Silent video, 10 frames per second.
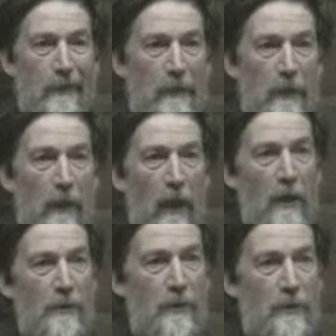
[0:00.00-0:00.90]

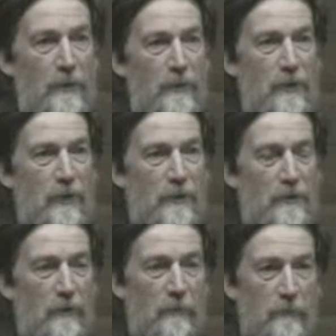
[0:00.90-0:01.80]
either this was
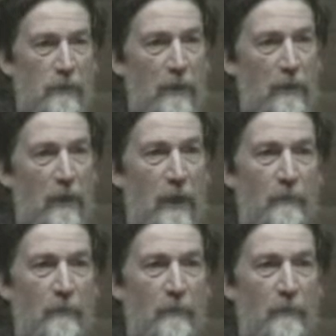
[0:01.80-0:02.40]
really